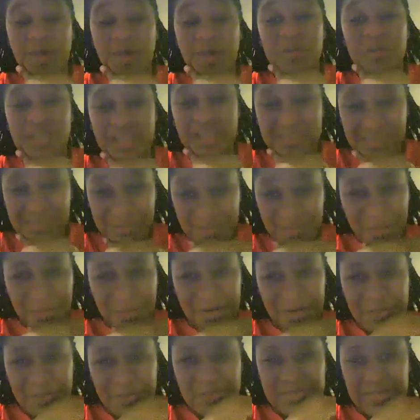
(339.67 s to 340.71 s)
I think my mother
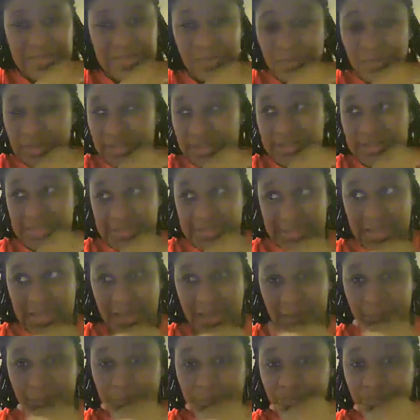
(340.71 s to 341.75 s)
was away this
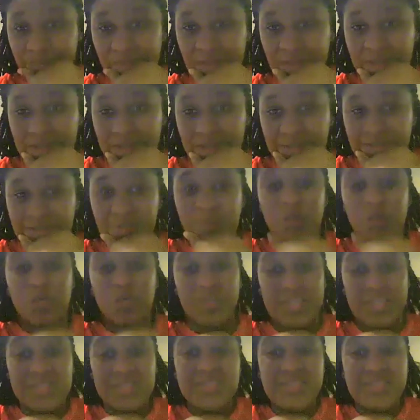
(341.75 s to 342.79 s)
time. So I could
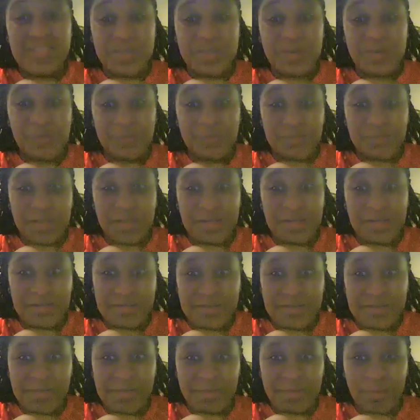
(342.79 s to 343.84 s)
have sneak out and go
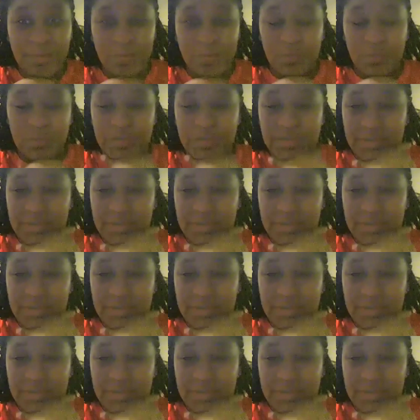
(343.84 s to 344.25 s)
sleep out.